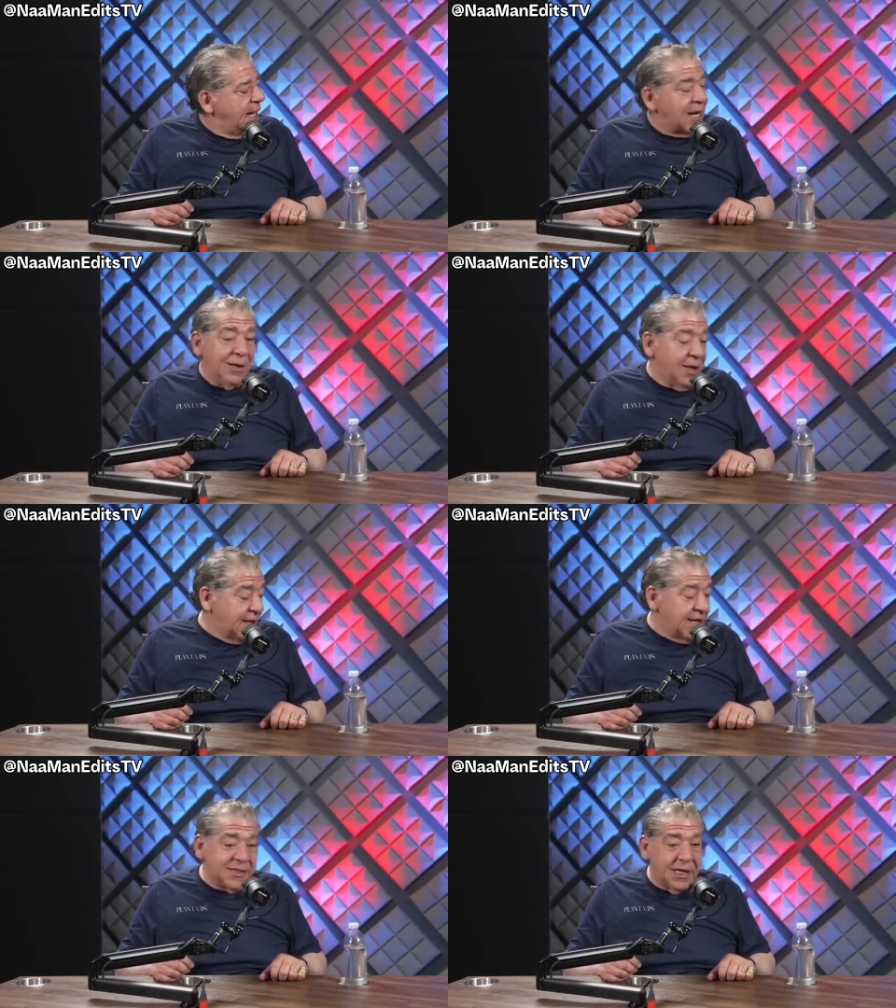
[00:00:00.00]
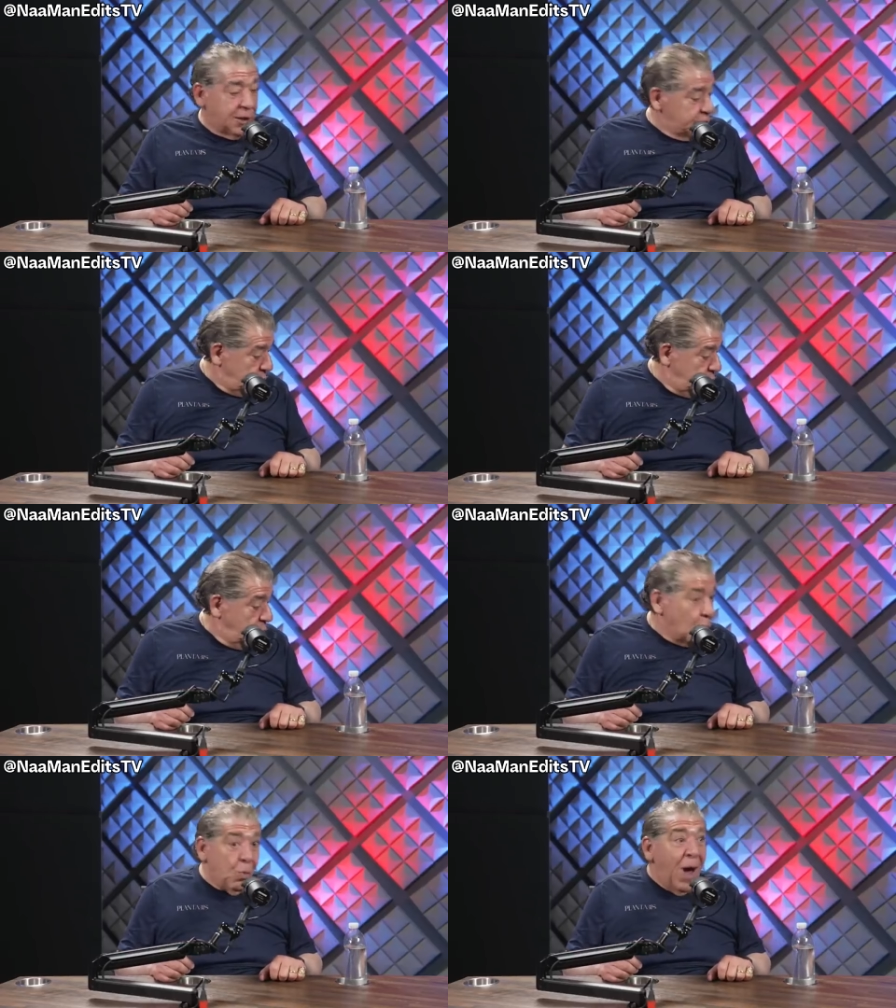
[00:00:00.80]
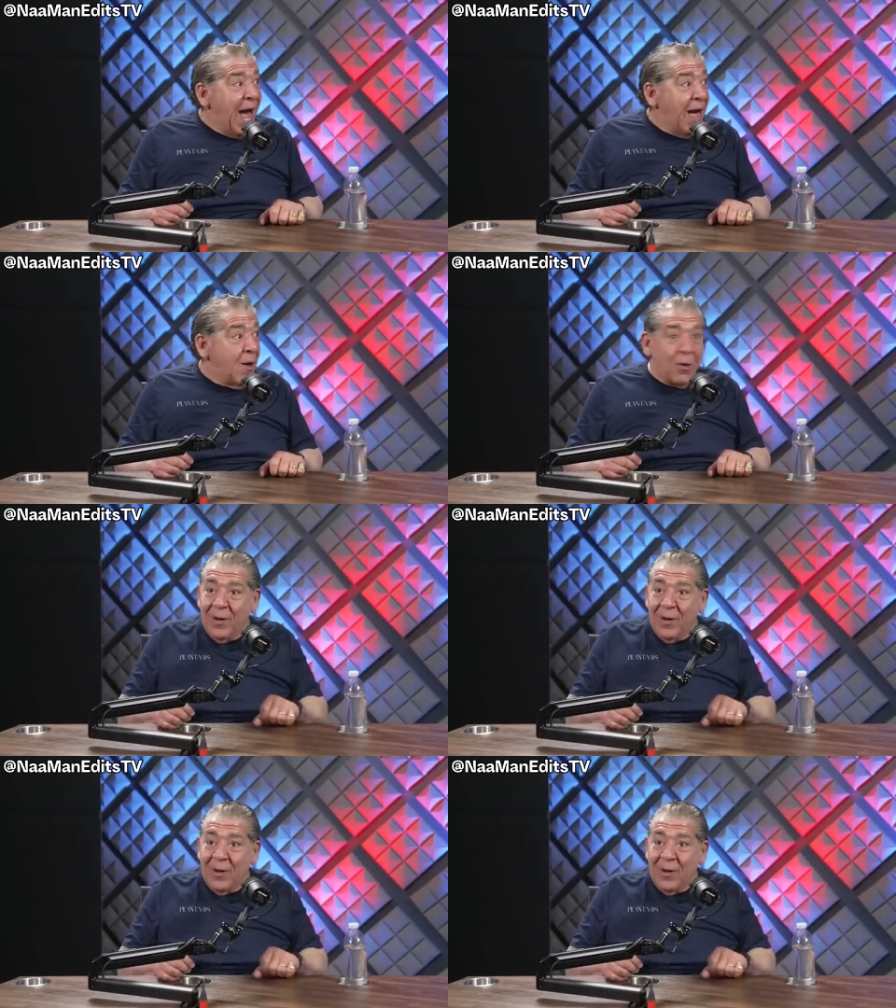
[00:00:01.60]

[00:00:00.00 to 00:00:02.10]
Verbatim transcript: And I go, look at this. And he goes, wow.